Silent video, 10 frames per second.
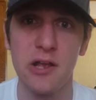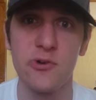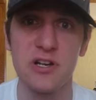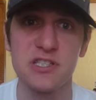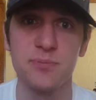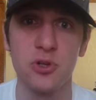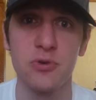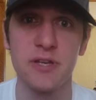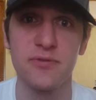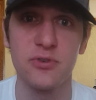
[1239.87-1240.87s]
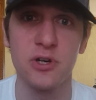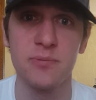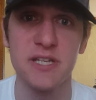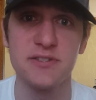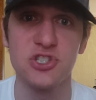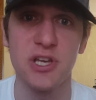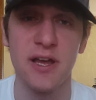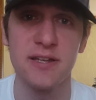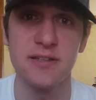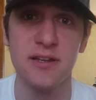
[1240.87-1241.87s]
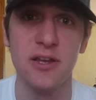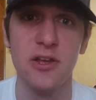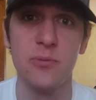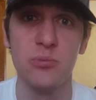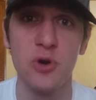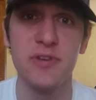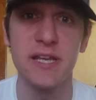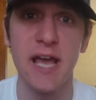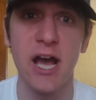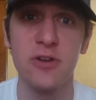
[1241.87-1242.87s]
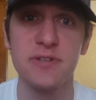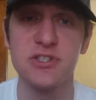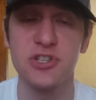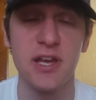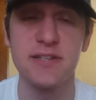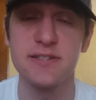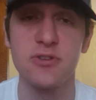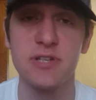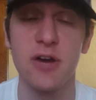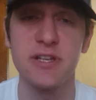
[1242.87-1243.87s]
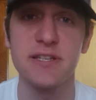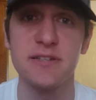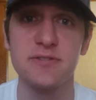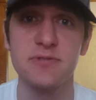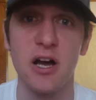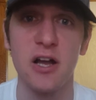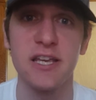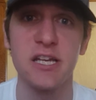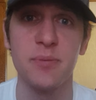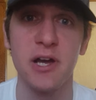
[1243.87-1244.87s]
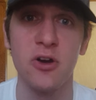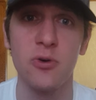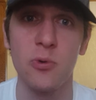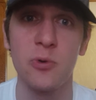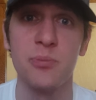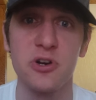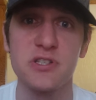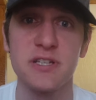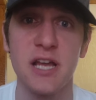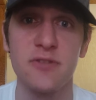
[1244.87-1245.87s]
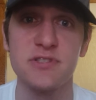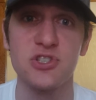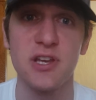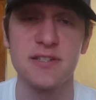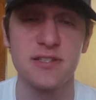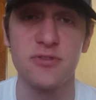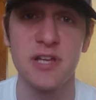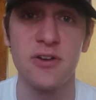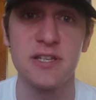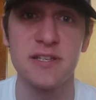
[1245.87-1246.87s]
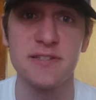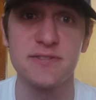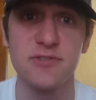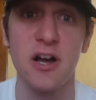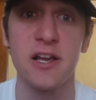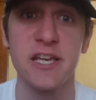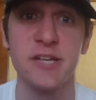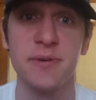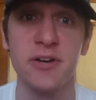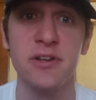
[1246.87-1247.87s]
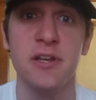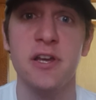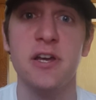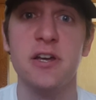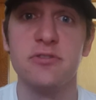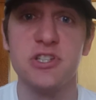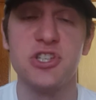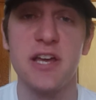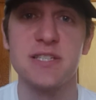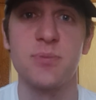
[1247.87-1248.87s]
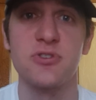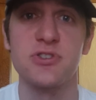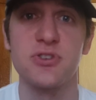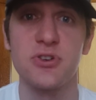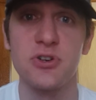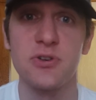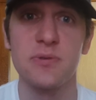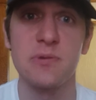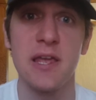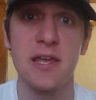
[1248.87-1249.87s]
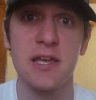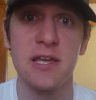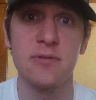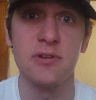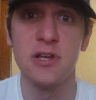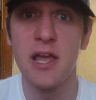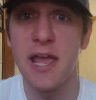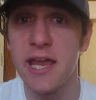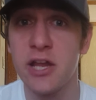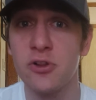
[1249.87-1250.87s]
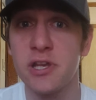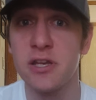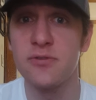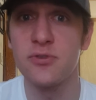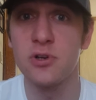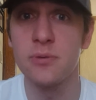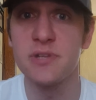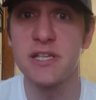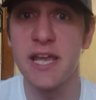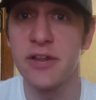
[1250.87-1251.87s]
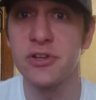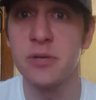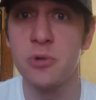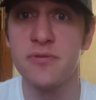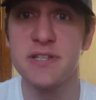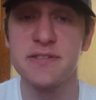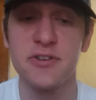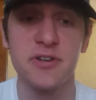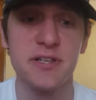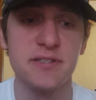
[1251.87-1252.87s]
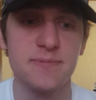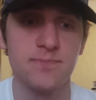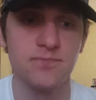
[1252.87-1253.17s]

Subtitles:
or exploding from his chest, moving out of his chest. No doubt he's talking about, or bursting out of his chest. No doubt he's talking about the chest burster, a alien from the Alien movie series.